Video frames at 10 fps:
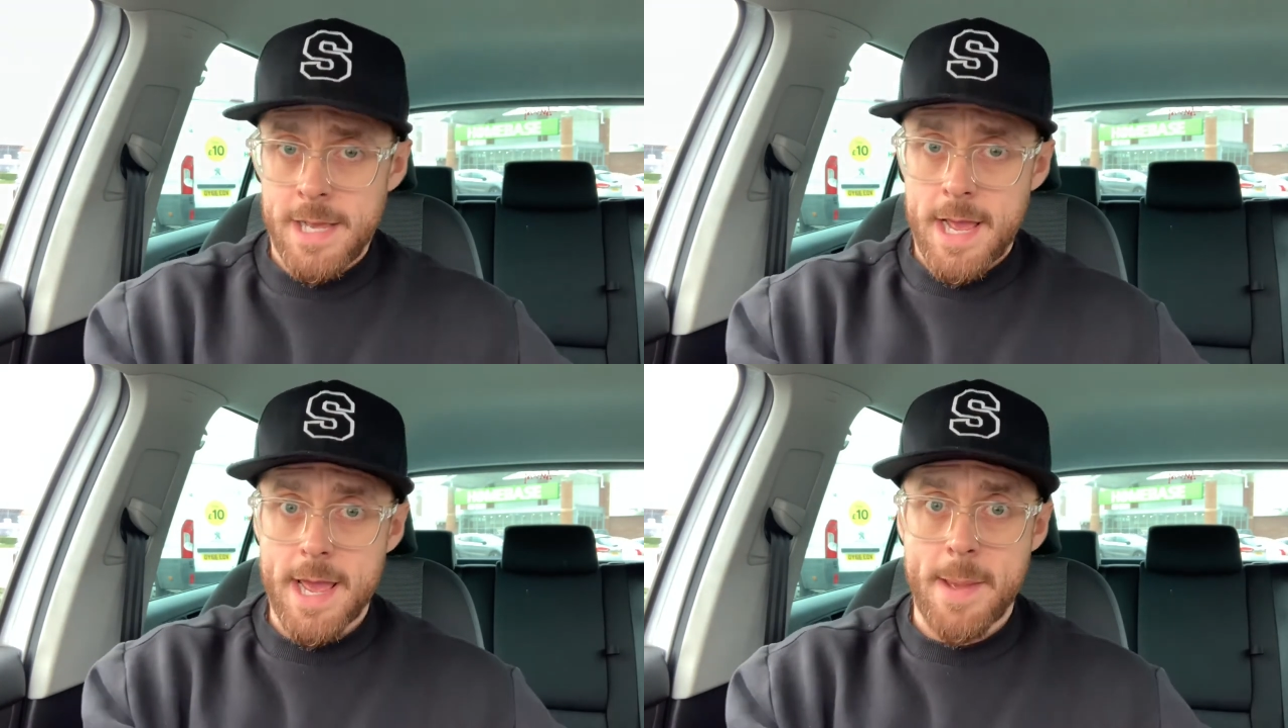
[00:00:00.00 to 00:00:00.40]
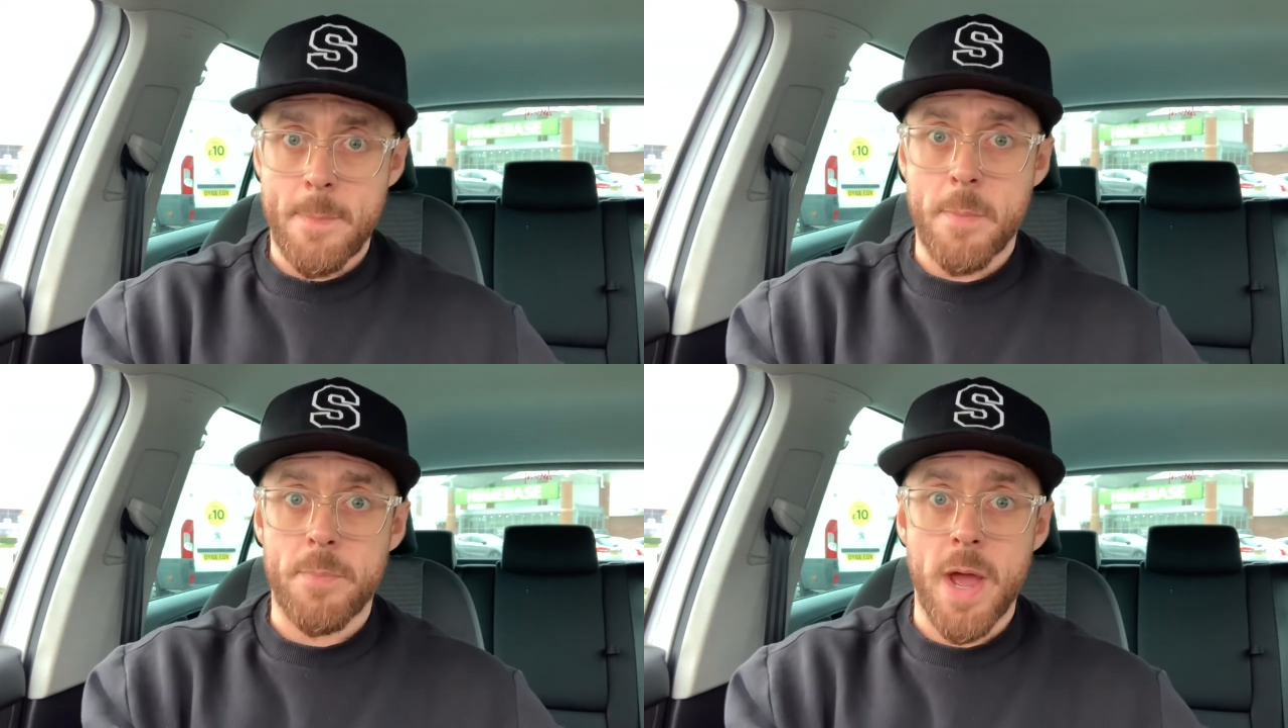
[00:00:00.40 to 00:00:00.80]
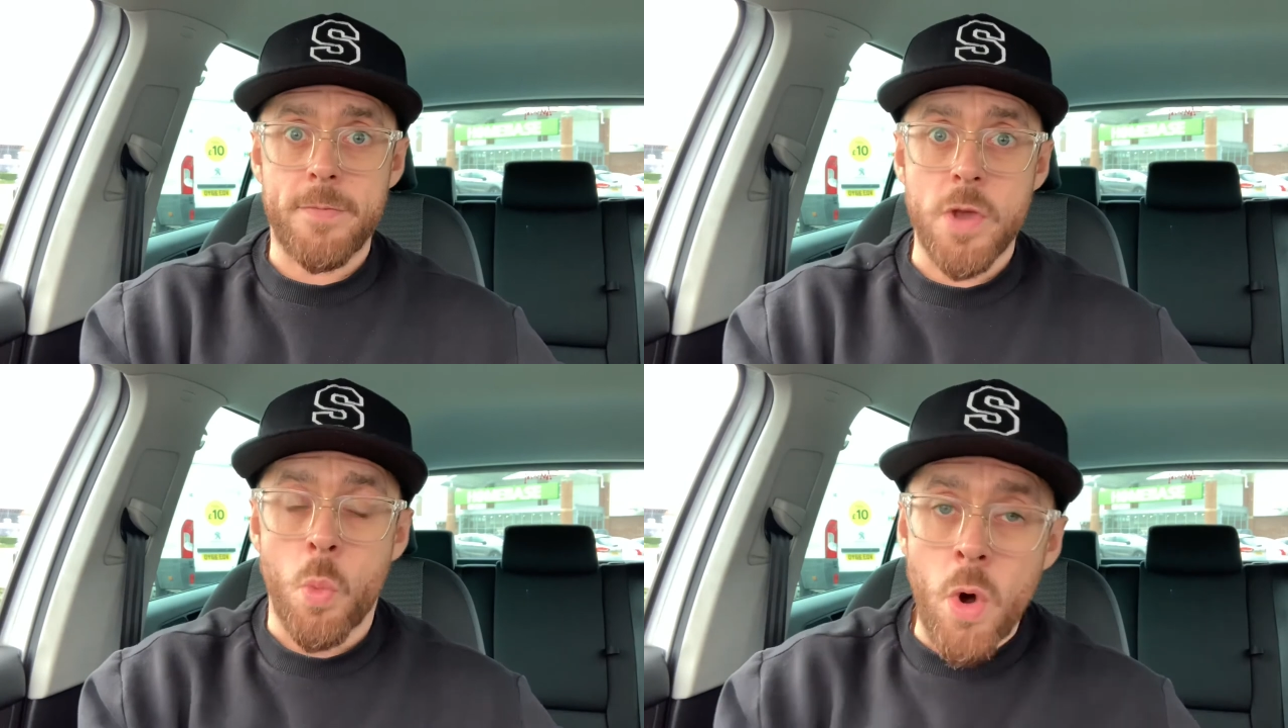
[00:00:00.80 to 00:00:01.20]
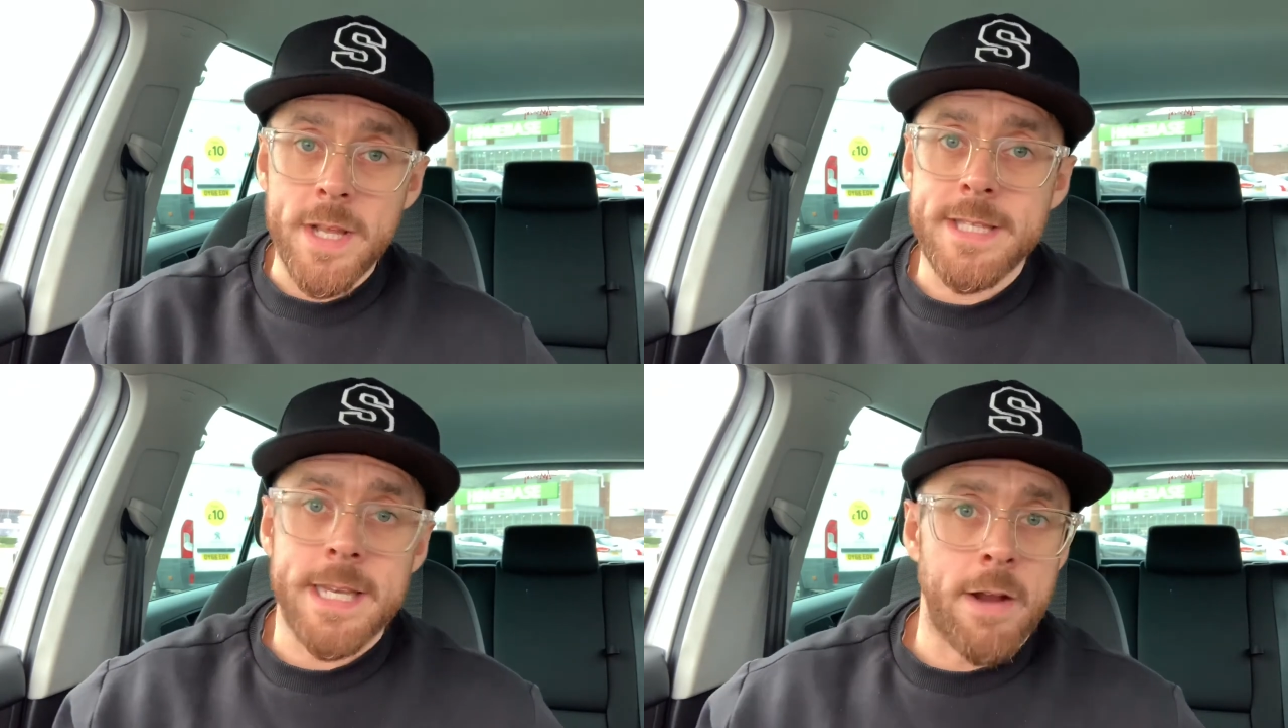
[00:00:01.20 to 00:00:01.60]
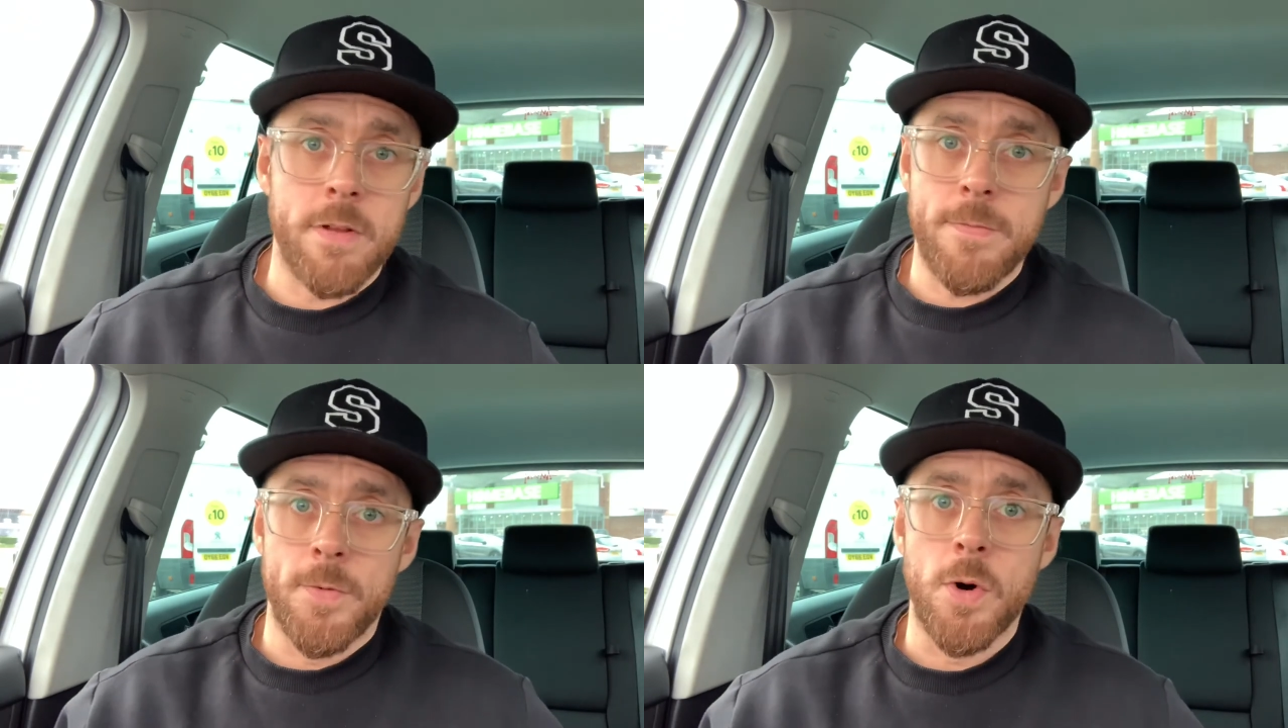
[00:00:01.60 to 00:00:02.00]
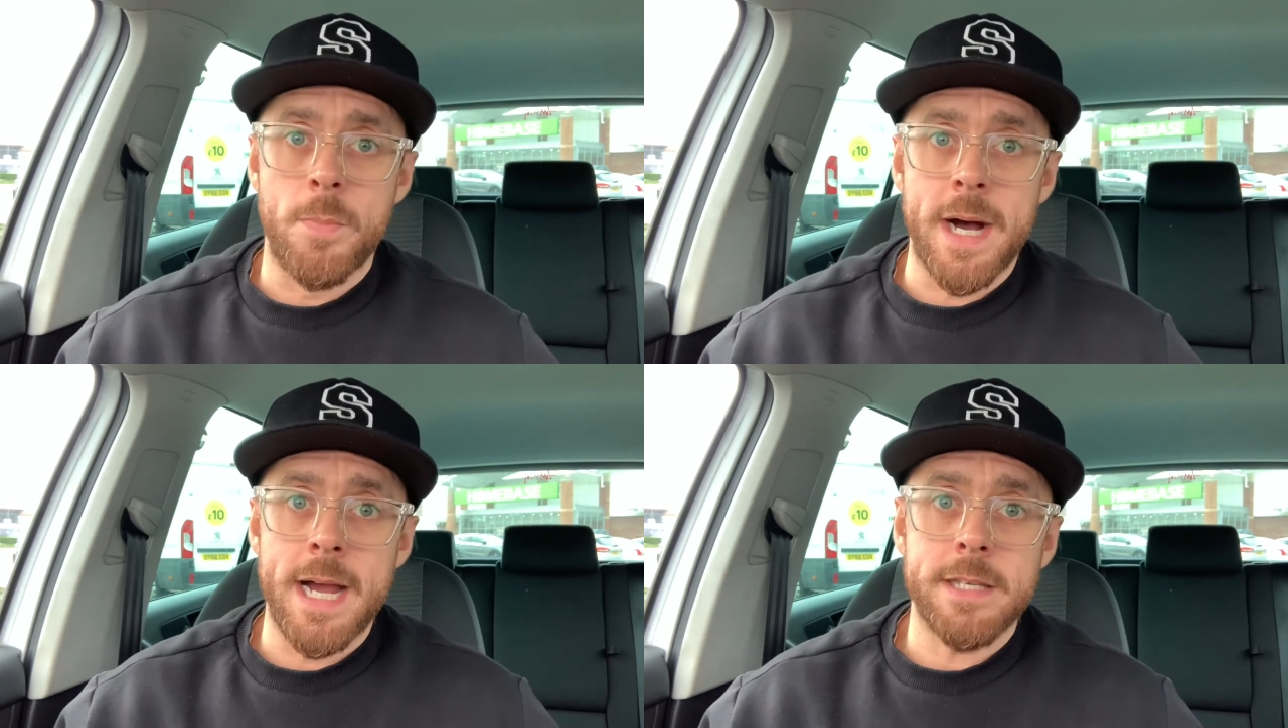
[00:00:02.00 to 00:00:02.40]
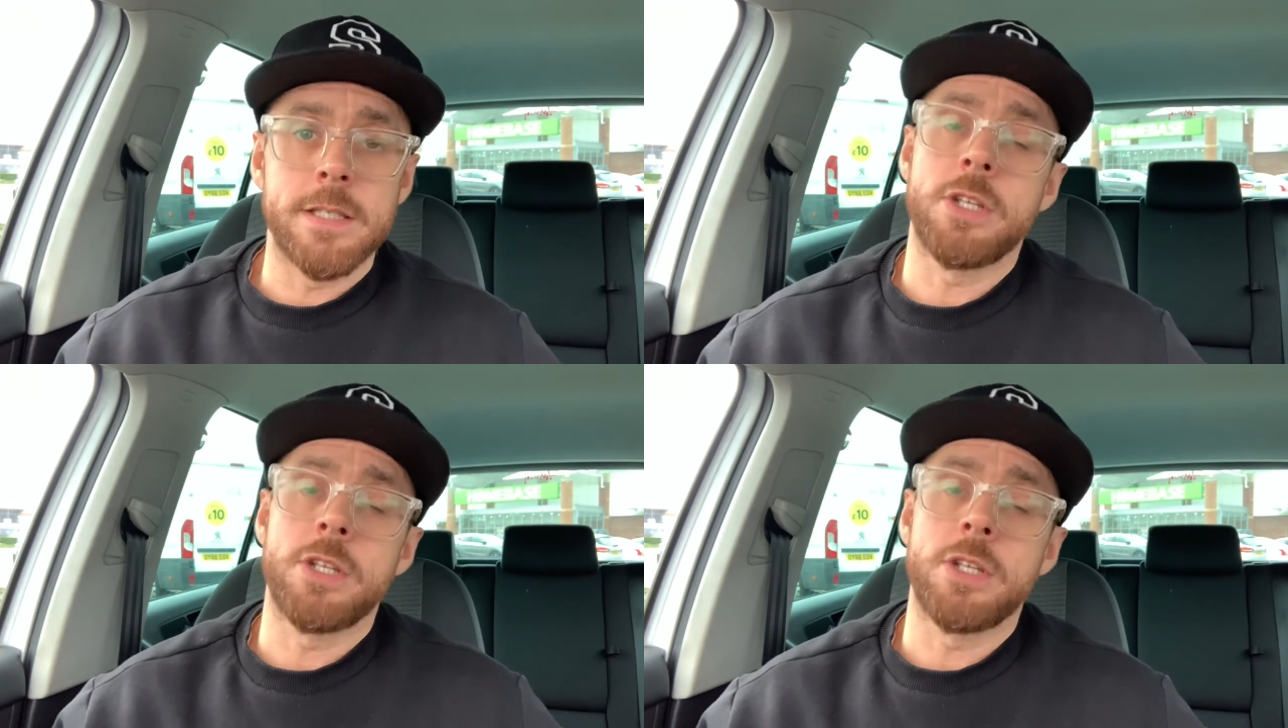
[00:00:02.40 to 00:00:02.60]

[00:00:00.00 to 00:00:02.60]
But if you're wanting to carry four bikes,